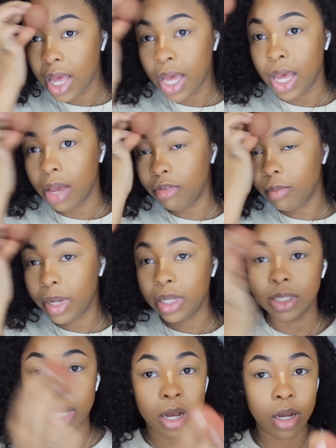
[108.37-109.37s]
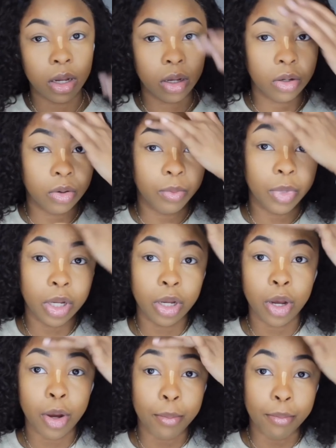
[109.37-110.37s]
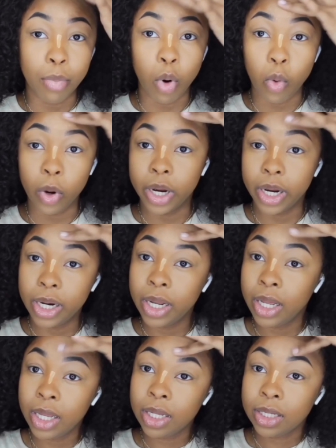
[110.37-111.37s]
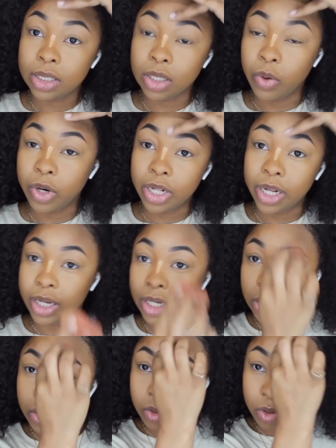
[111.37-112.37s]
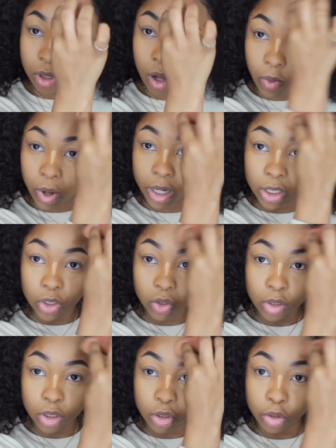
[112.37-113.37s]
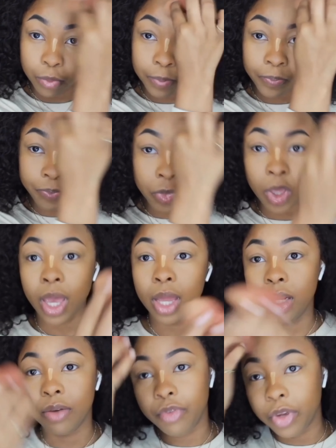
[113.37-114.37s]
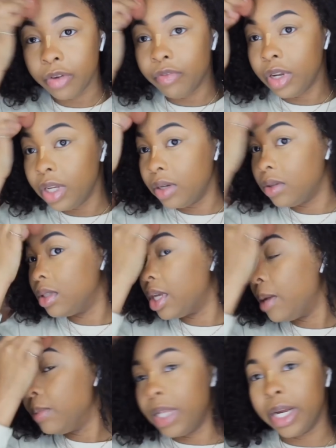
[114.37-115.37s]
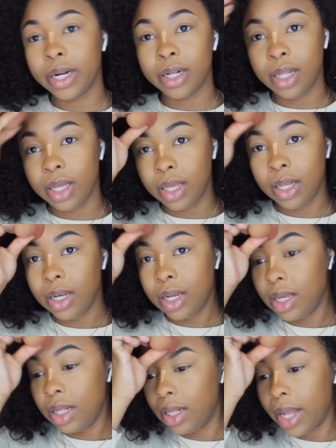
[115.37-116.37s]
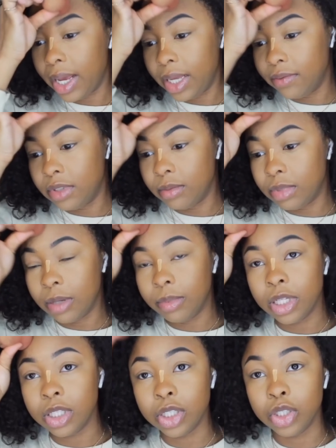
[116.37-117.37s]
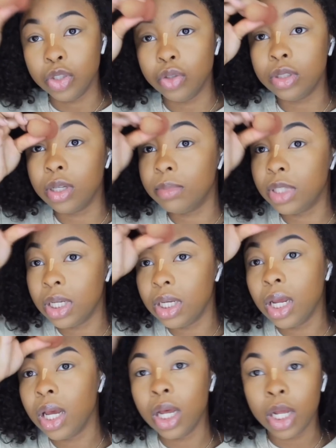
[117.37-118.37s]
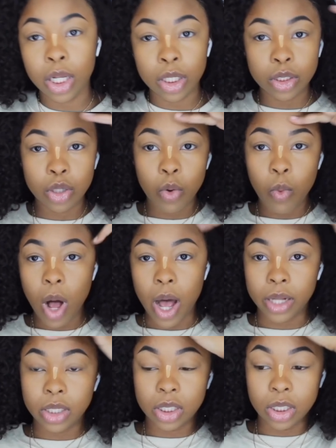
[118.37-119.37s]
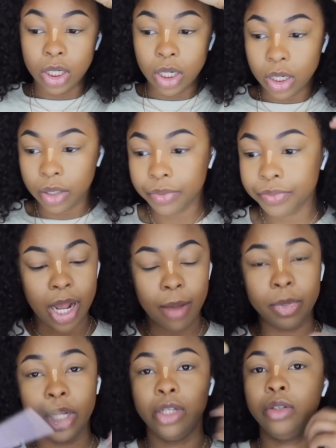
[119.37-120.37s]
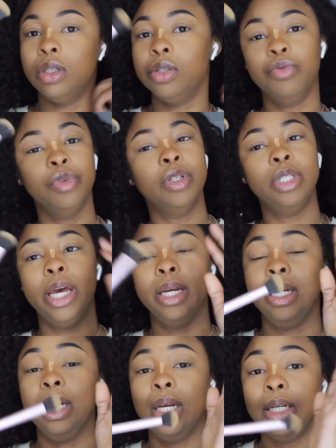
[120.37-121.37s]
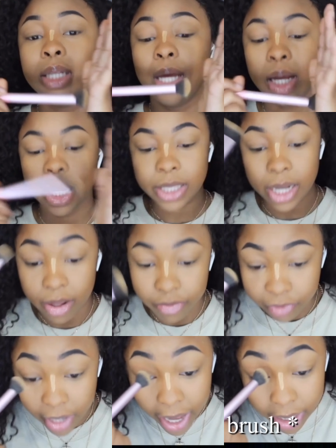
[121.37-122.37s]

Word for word: everybody's at home bored. So what are they gonna do? Go on YouTube, and if your video's up there, then that gives them something to do, something to watch, you know. Now I'm gonna use this Real Techniques. It's like a flat